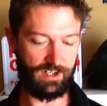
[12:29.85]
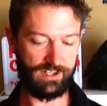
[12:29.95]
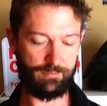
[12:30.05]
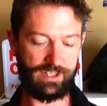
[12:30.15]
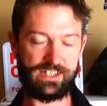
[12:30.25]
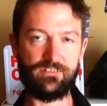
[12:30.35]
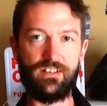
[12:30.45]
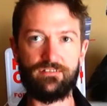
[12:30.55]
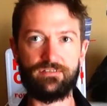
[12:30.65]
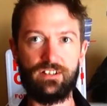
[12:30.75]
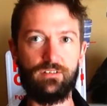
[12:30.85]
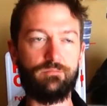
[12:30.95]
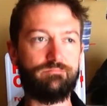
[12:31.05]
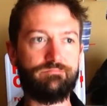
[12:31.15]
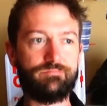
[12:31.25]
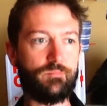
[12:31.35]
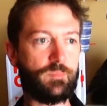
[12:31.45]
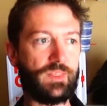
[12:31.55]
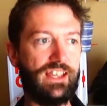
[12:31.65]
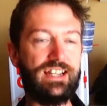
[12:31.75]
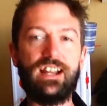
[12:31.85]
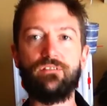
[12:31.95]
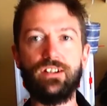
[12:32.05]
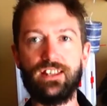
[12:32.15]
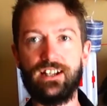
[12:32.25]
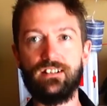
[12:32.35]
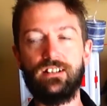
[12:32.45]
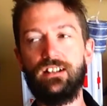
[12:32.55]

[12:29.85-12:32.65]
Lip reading: in places in everything.